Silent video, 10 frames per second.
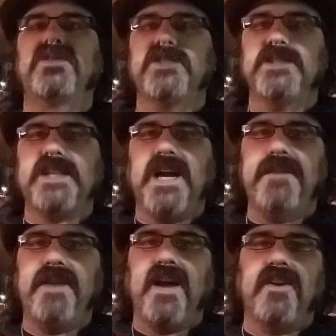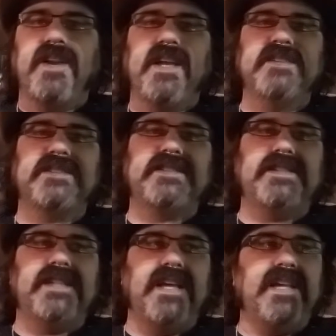of the time nowadays,
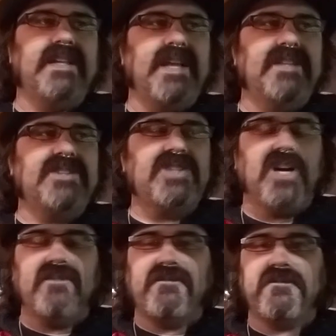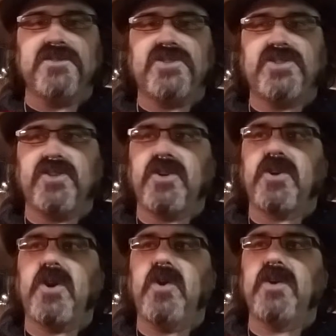they shove
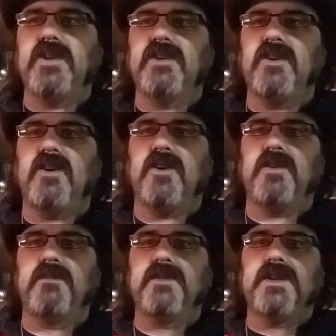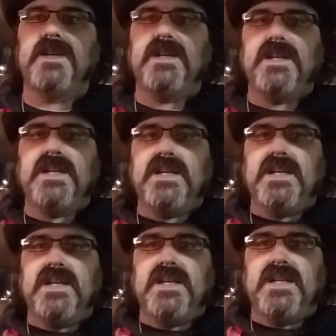sugar-coated,
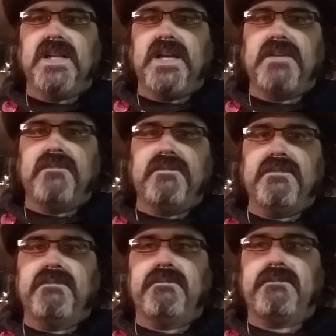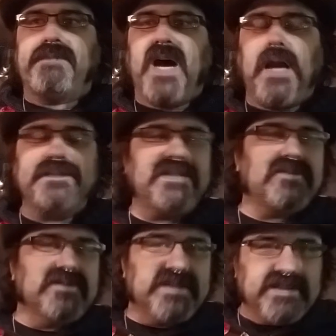like
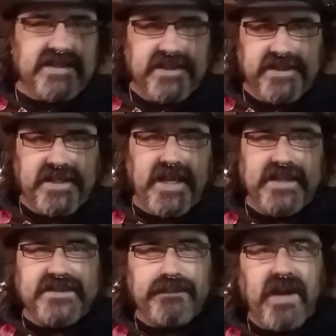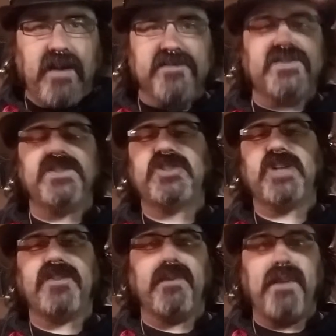popsicles into the kids' mouths to
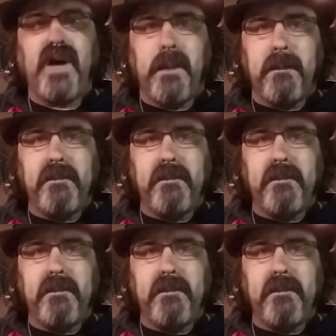shut them up.